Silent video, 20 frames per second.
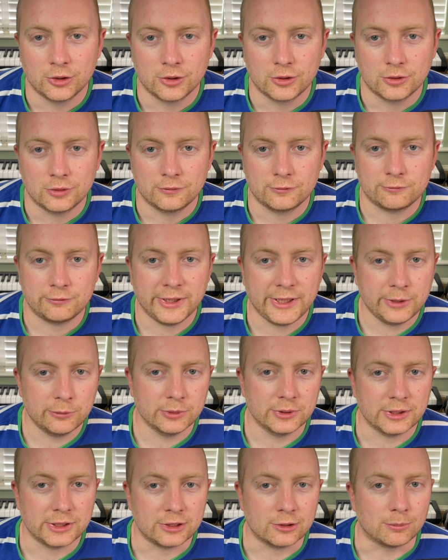
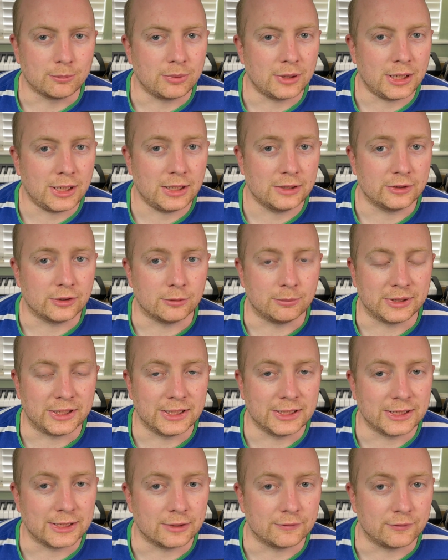Frequently compiled at the
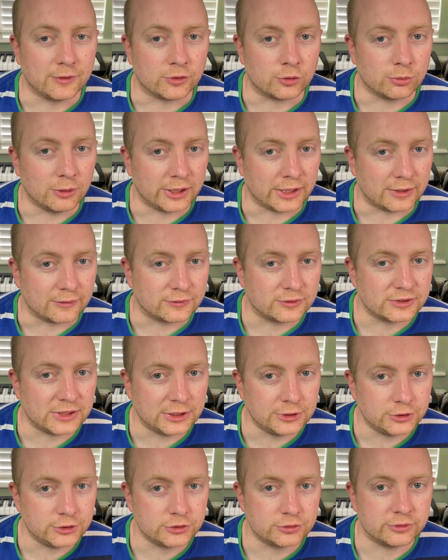beginning of the 20th
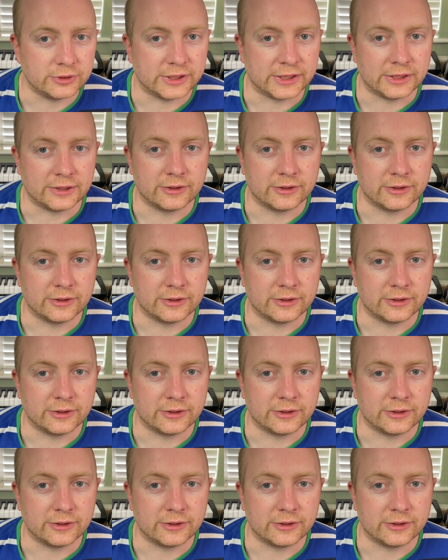century,